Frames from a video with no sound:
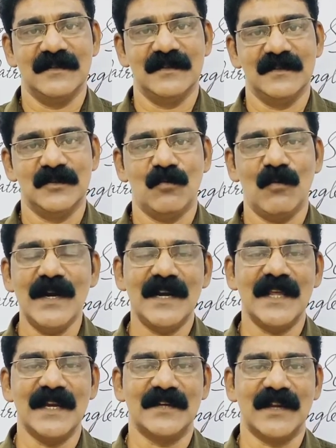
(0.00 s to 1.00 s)
So why
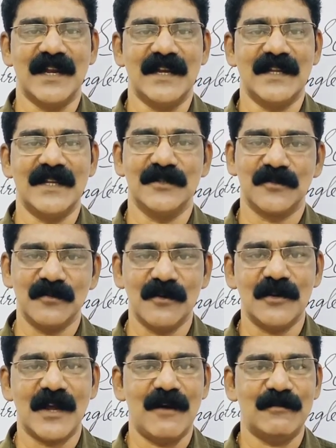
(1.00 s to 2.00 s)
did he tell? He should
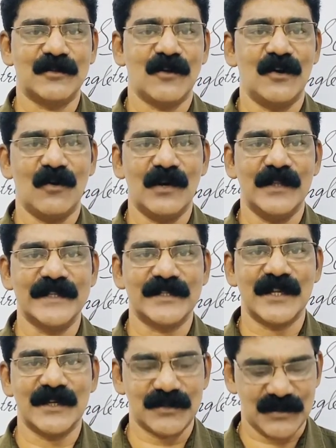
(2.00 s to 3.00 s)
not have told all these
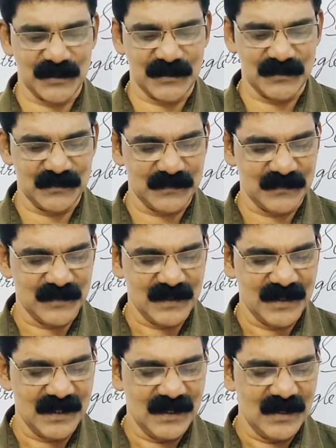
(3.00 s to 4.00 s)
things to you.
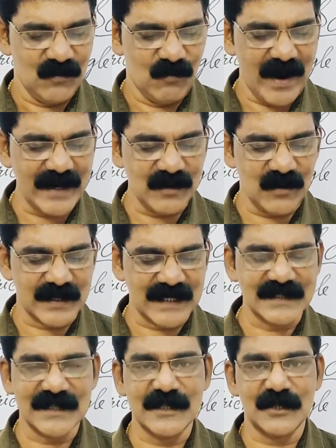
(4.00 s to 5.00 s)
Why not?
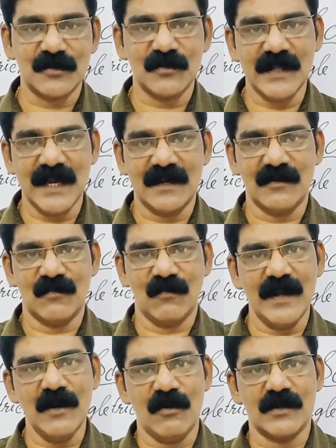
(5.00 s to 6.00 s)
Isn't it true then?
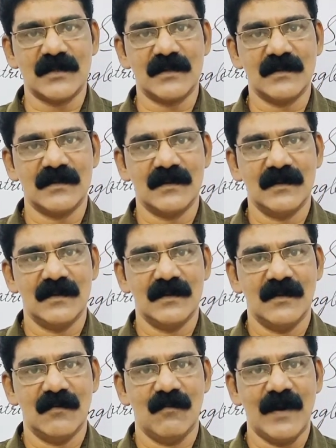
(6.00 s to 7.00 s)
Why not?
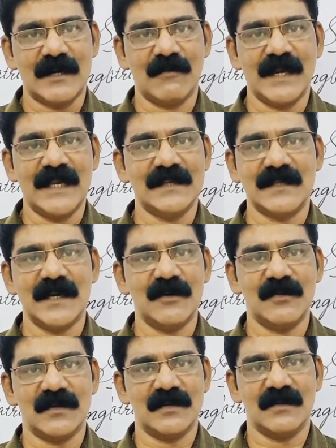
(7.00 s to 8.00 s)
Whatever he
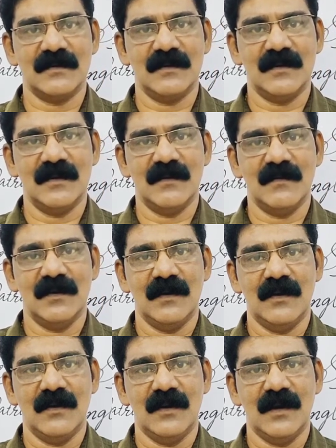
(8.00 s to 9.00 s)
said,
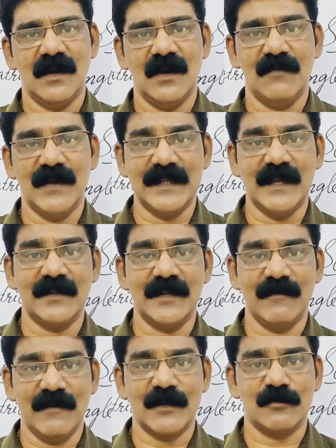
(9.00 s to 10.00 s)
uh, whether
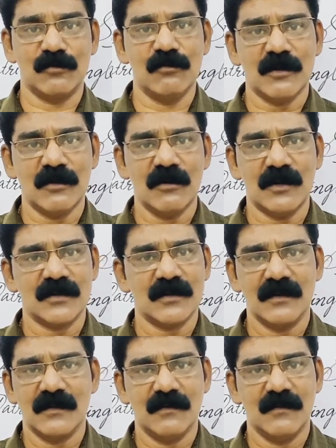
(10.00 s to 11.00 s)
they were true or
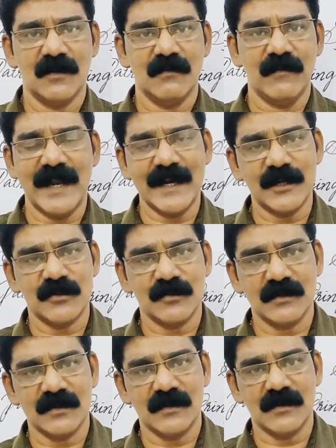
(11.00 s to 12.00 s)
not, weren't
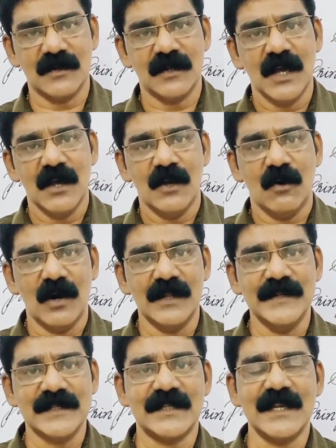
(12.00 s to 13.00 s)
uh, all
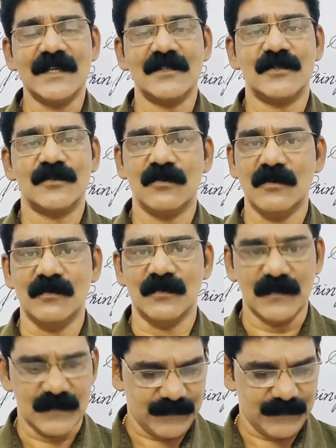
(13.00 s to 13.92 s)
these things true?